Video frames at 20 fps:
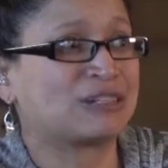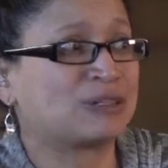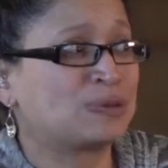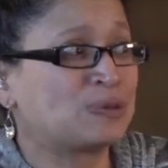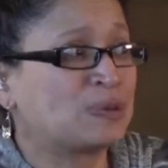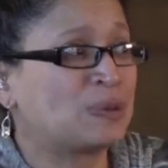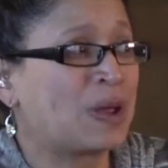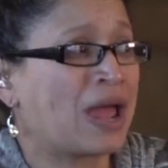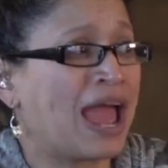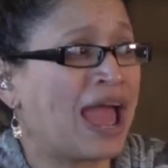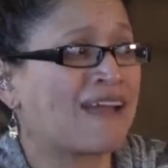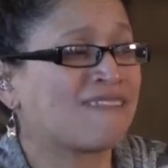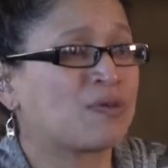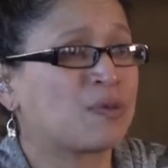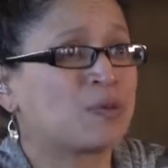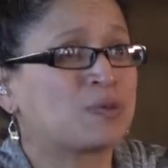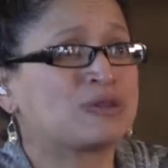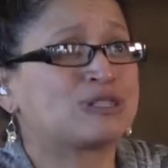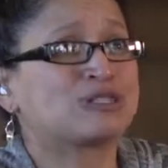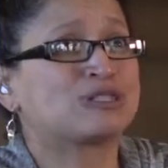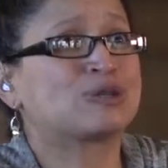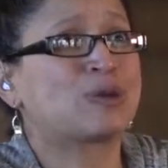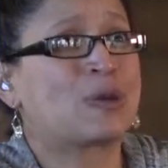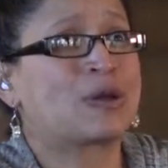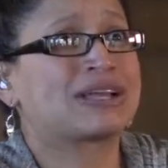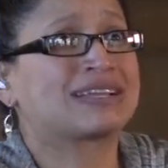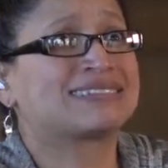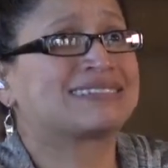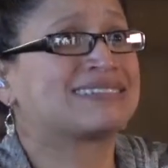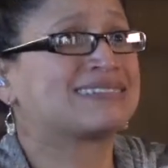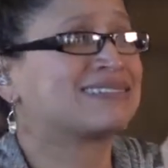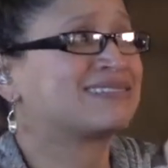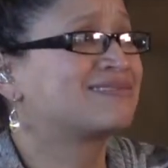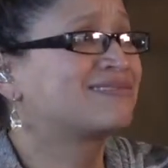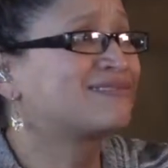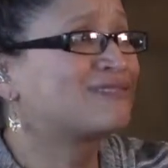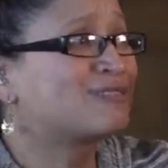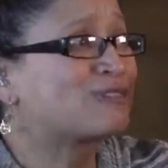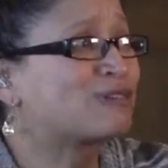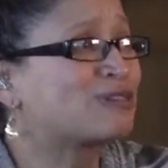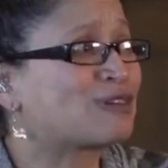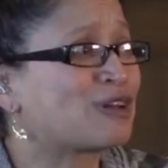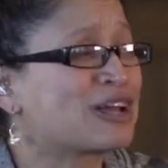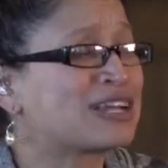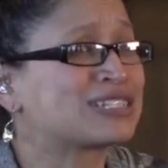to make a difference in the entire community.